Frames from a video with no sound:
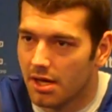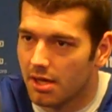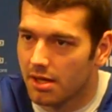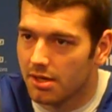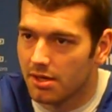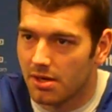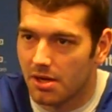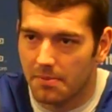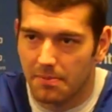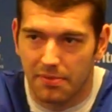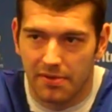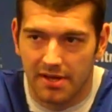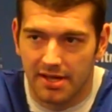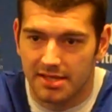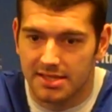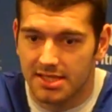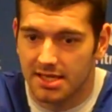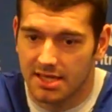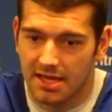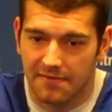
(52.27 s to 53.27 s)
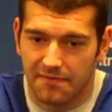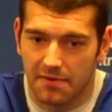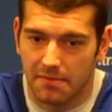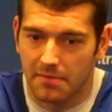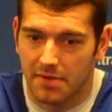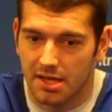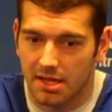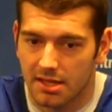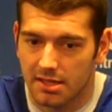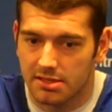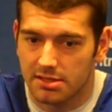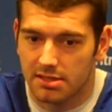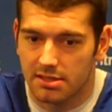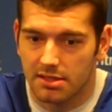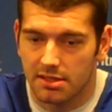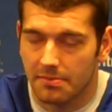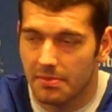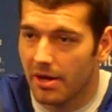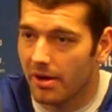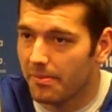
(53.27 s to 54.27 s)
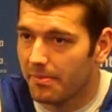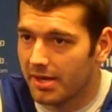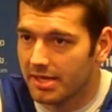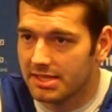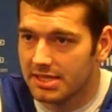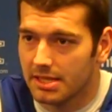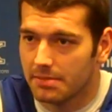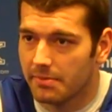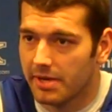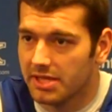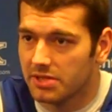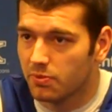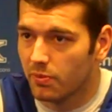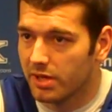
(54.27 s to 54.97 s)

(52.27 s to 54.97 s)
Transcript: You know, I'm playing significant minutes, helping my teammates